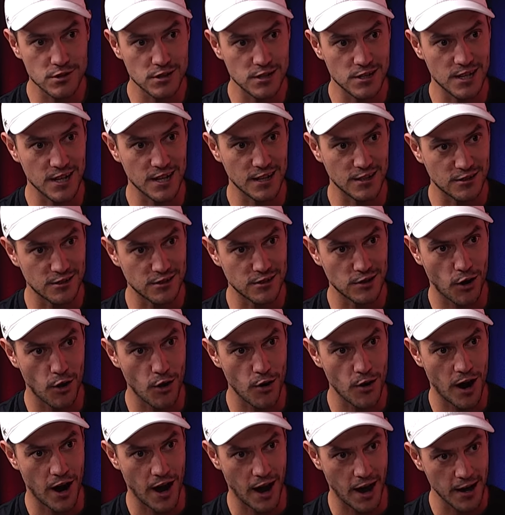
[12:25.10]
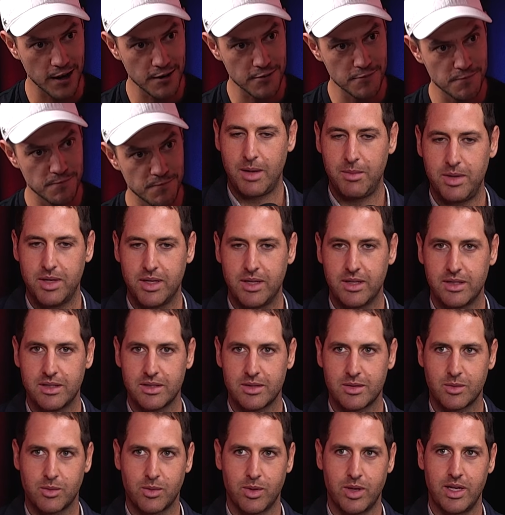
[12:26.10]
stick so hard. Maybe
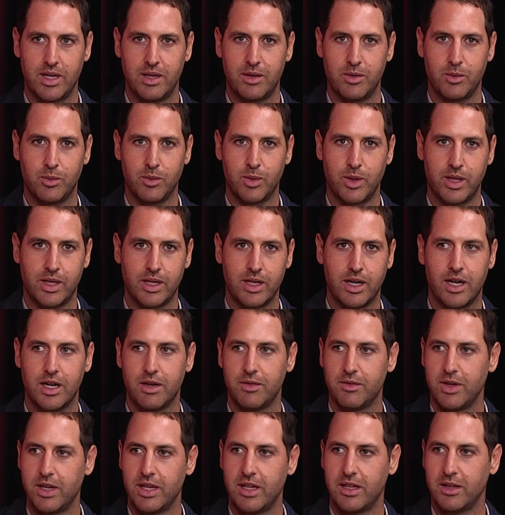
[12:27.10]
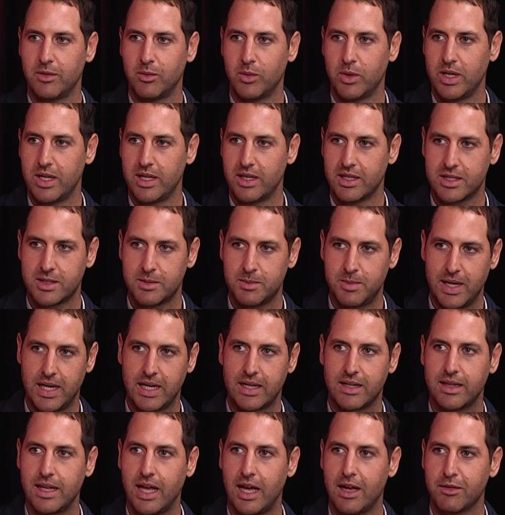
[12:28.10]
because we we kind of we
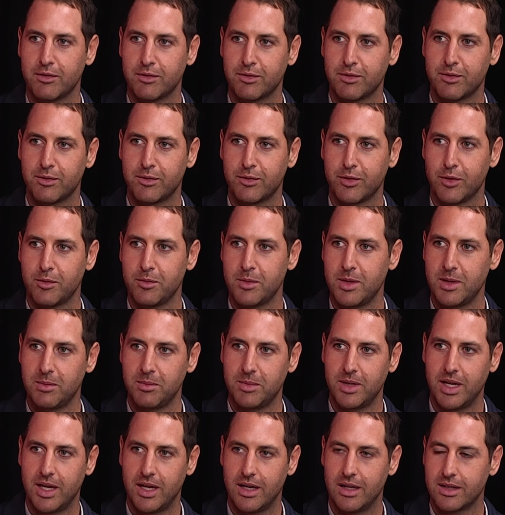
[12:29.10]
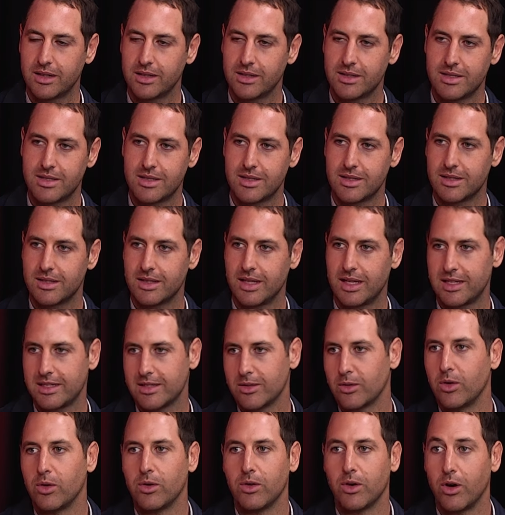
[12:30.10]
expect that from him now because
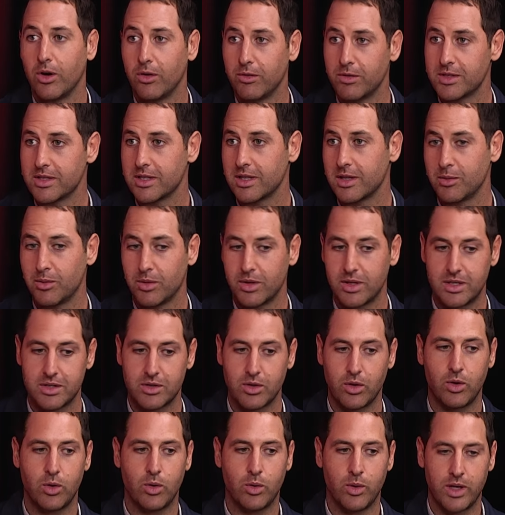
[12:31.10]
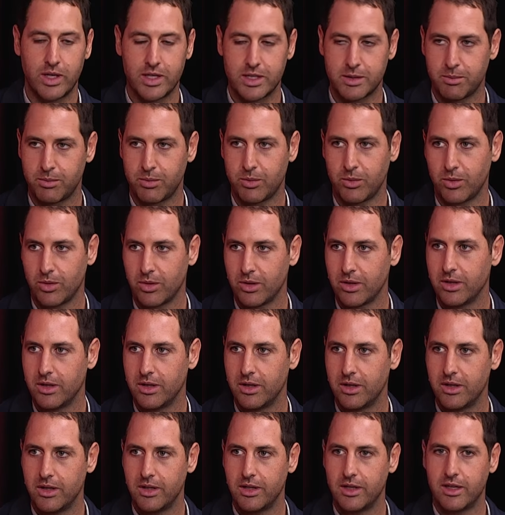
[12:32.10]
that's all, obviously what he's always brought.
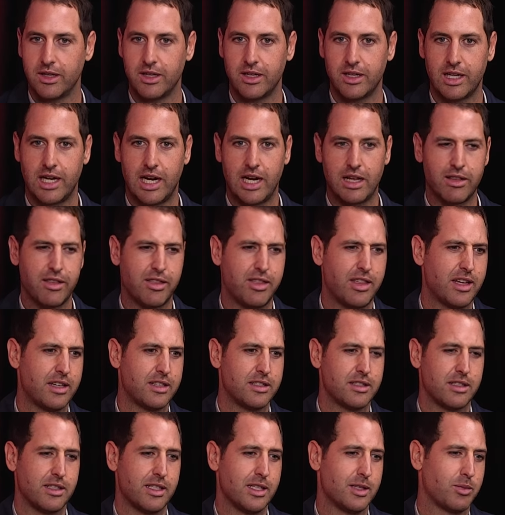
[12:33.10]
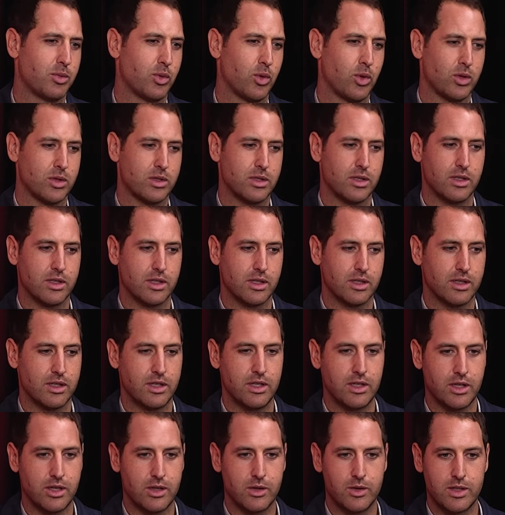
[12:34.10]
Mm. Other things that he's brought to the
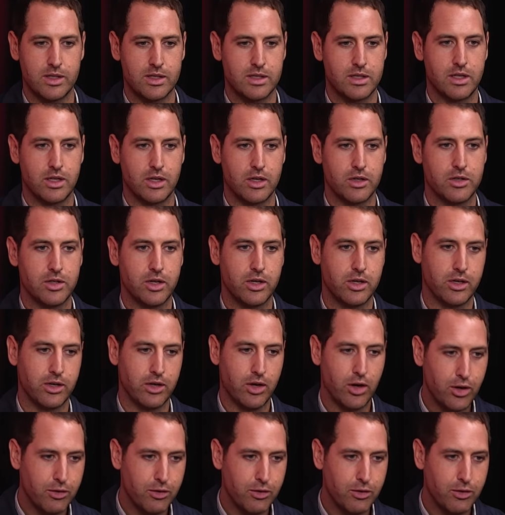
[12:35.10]
you know is you know turn it